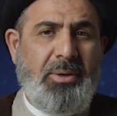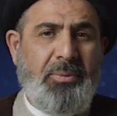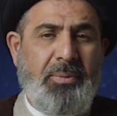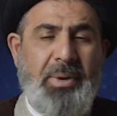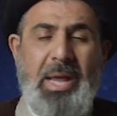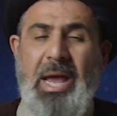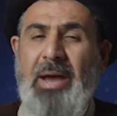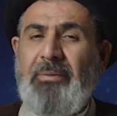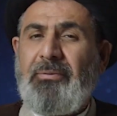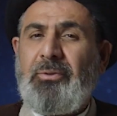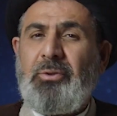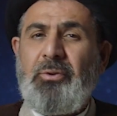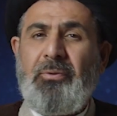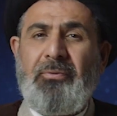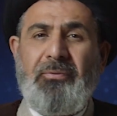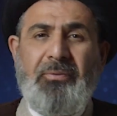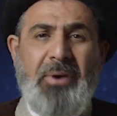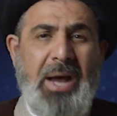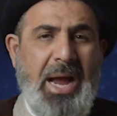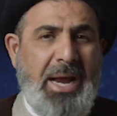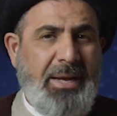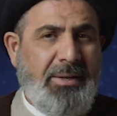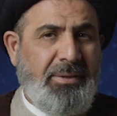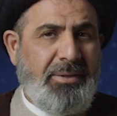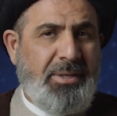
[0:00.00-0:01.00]
We have to
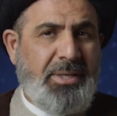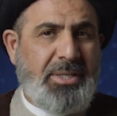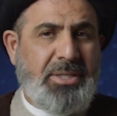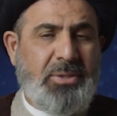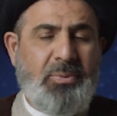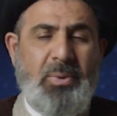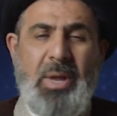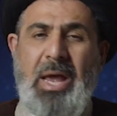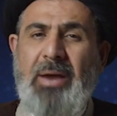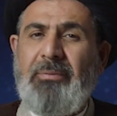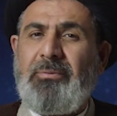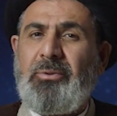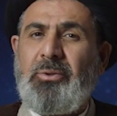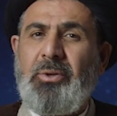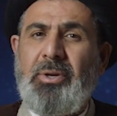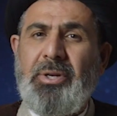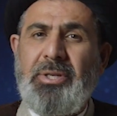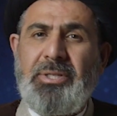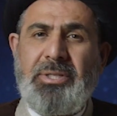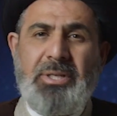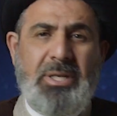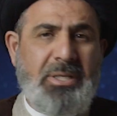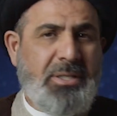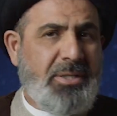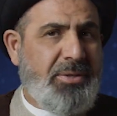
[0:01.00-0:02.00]
fight this. We have to
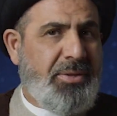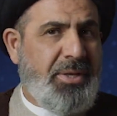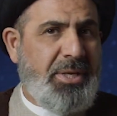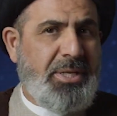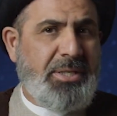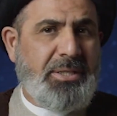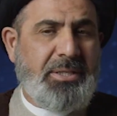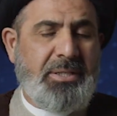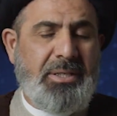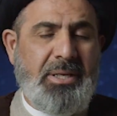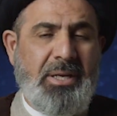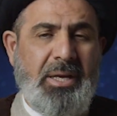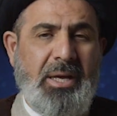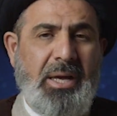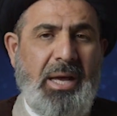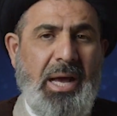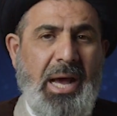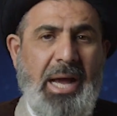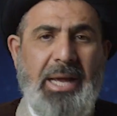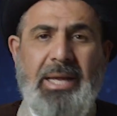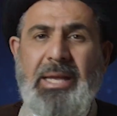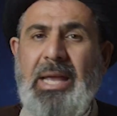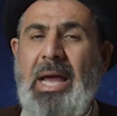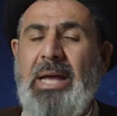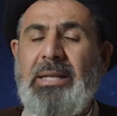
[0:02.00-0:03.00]
resist this.
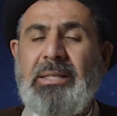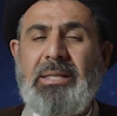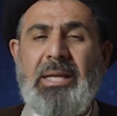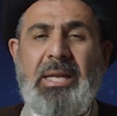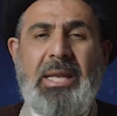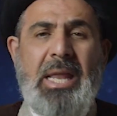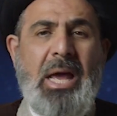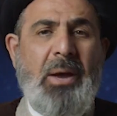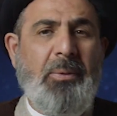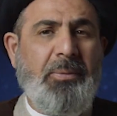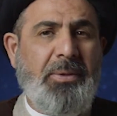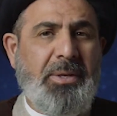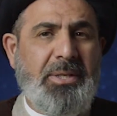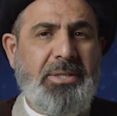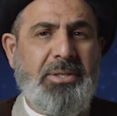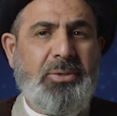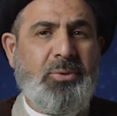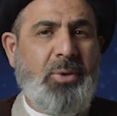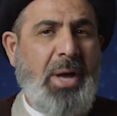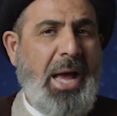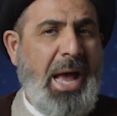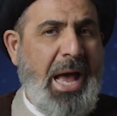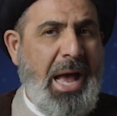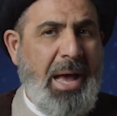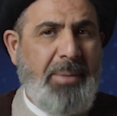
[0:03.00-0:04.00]
I can't allow this
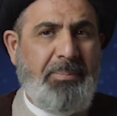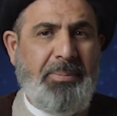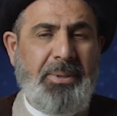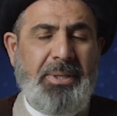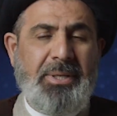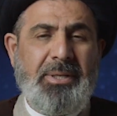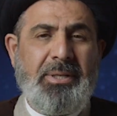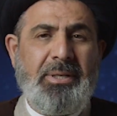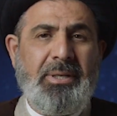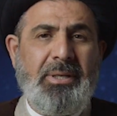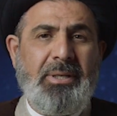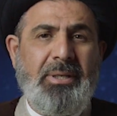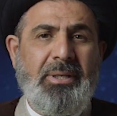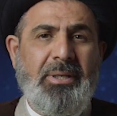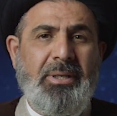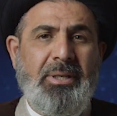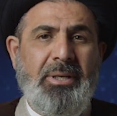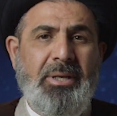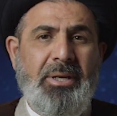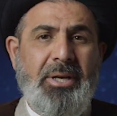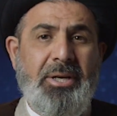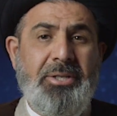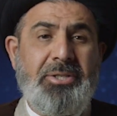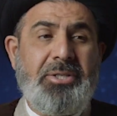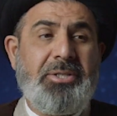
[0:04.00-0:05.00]
to happen.
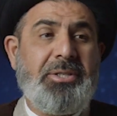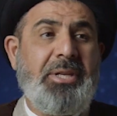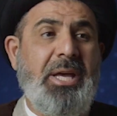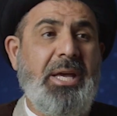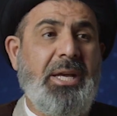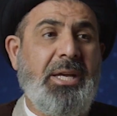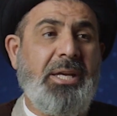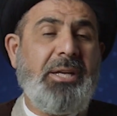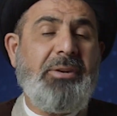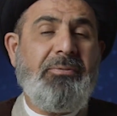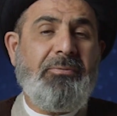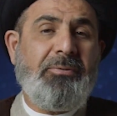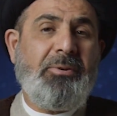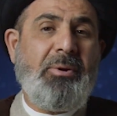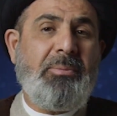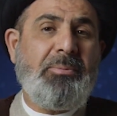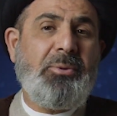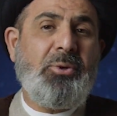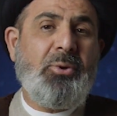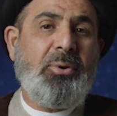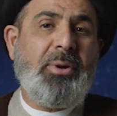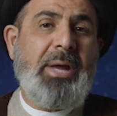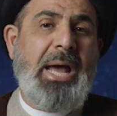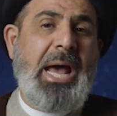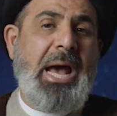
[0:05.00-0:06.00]
It's taken
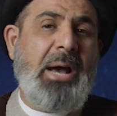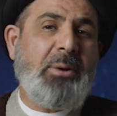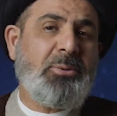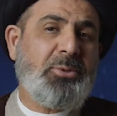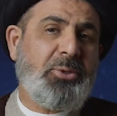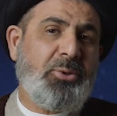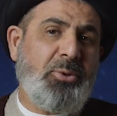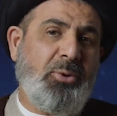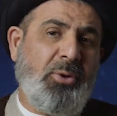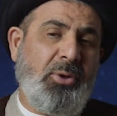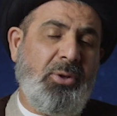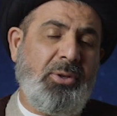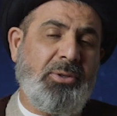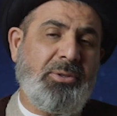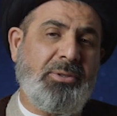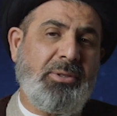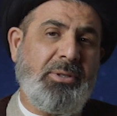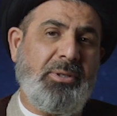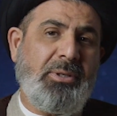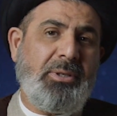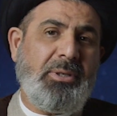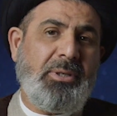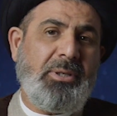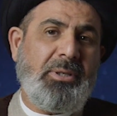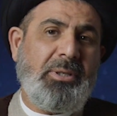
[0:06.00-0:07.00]
from your household.
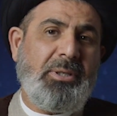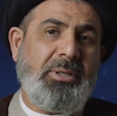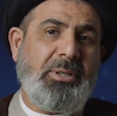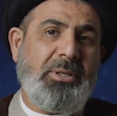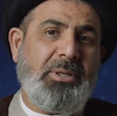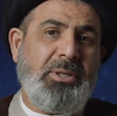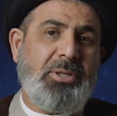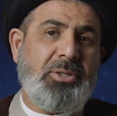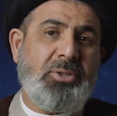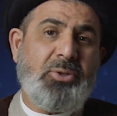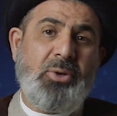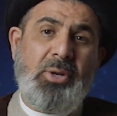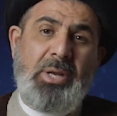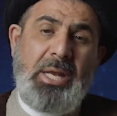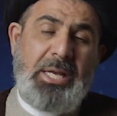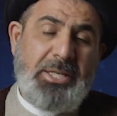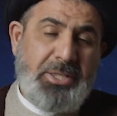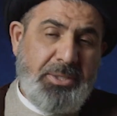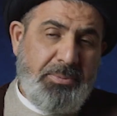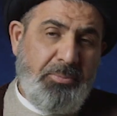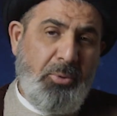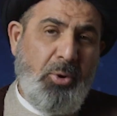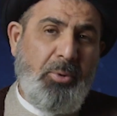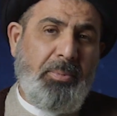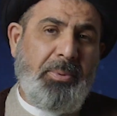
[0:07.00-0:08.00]
So
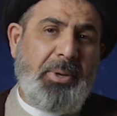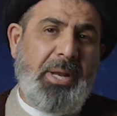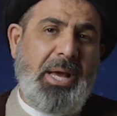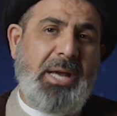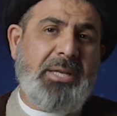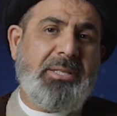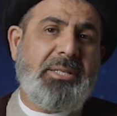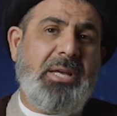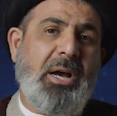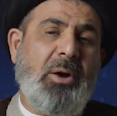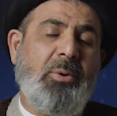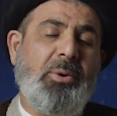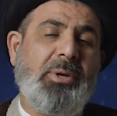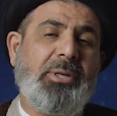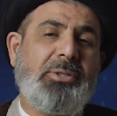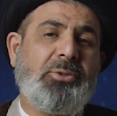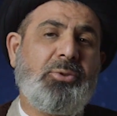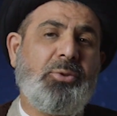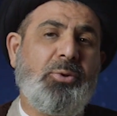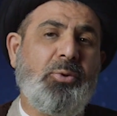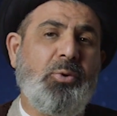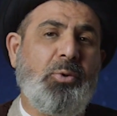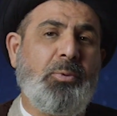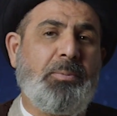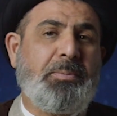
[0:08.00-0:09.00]
let's mobilize our
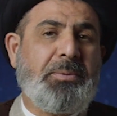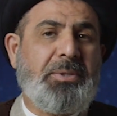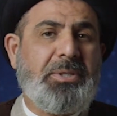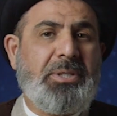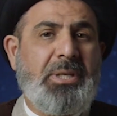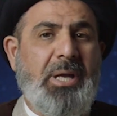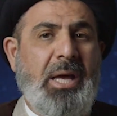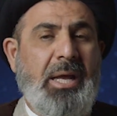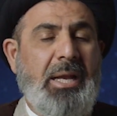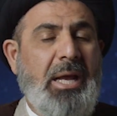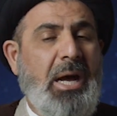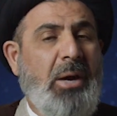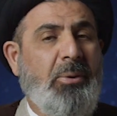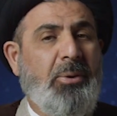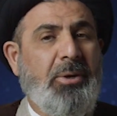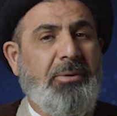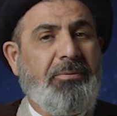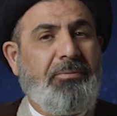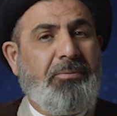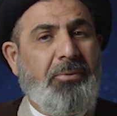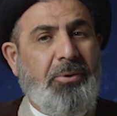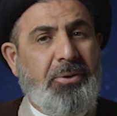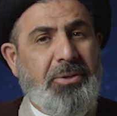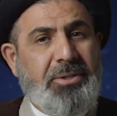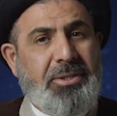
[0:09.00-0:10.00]
troops and our
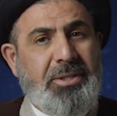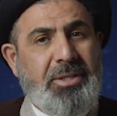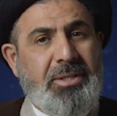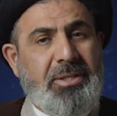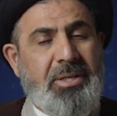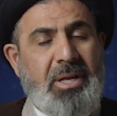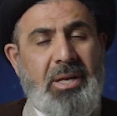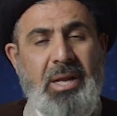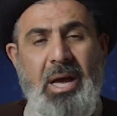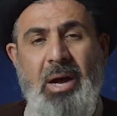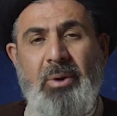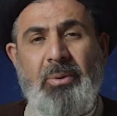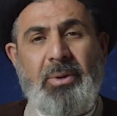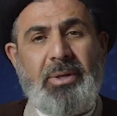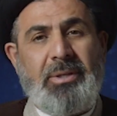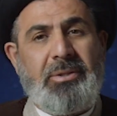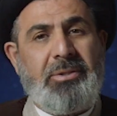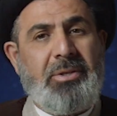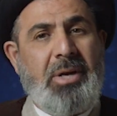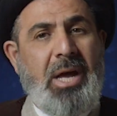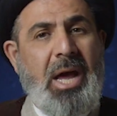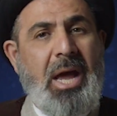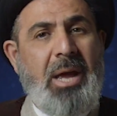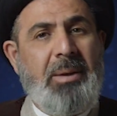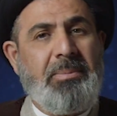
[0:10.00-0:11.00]
forces and our
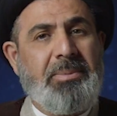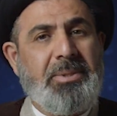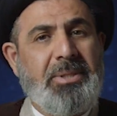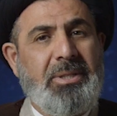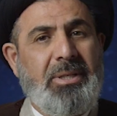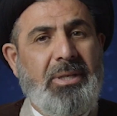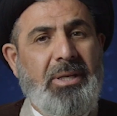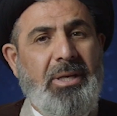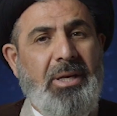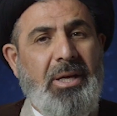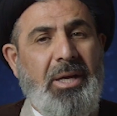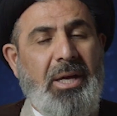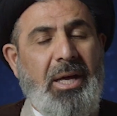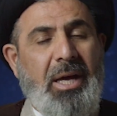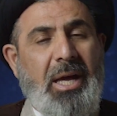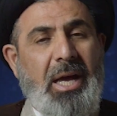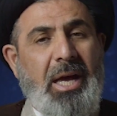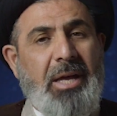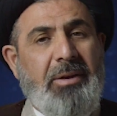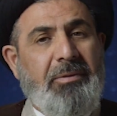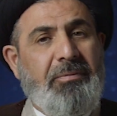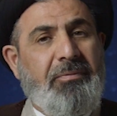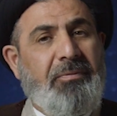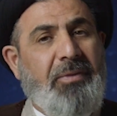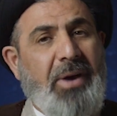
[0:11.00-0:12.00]
tribes
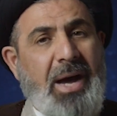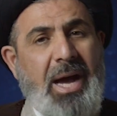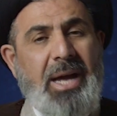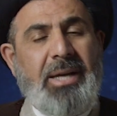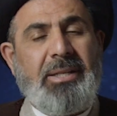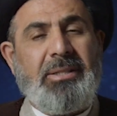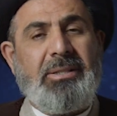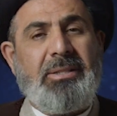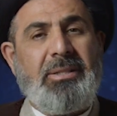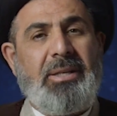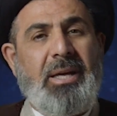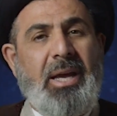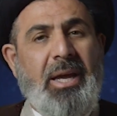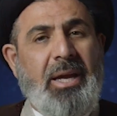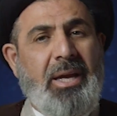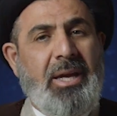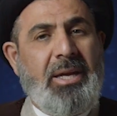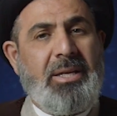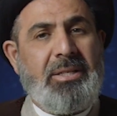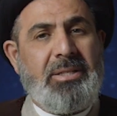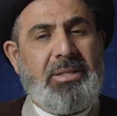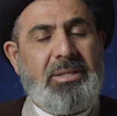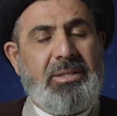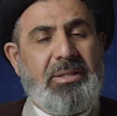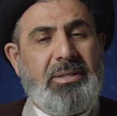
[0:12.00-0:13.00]
and fight
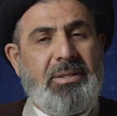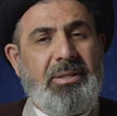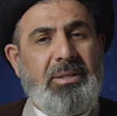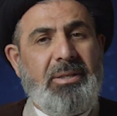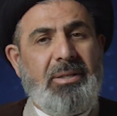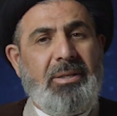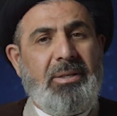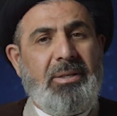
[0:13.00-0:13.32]
against